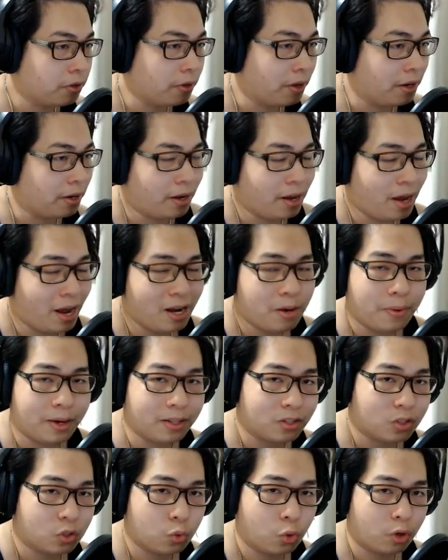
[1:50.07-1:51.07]
And anyway,
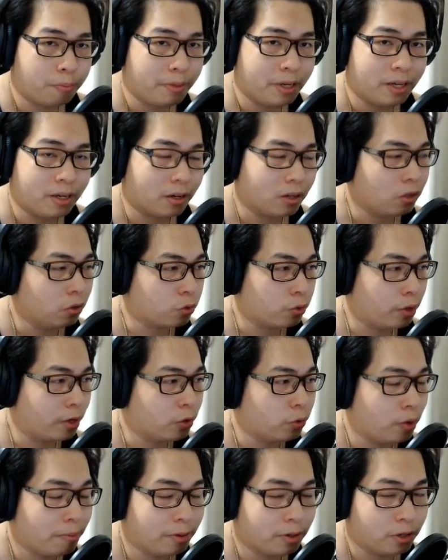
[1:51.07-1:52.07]
Sword being a close range
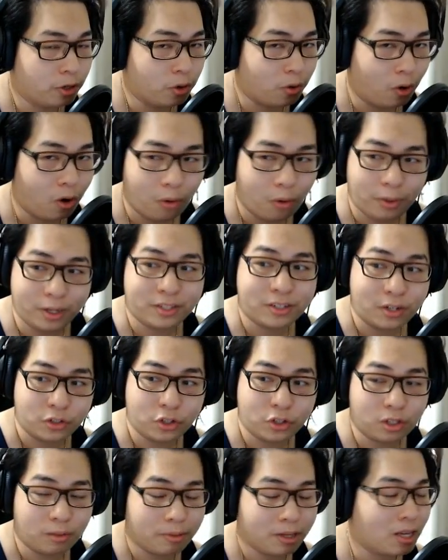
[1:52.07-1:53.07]
weapon, you're always
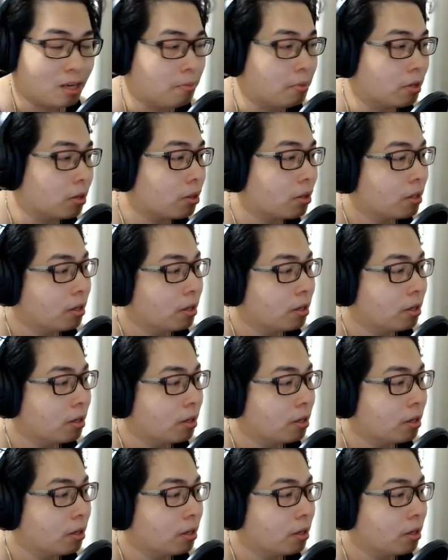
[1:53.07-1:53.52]
touching the Behemoth.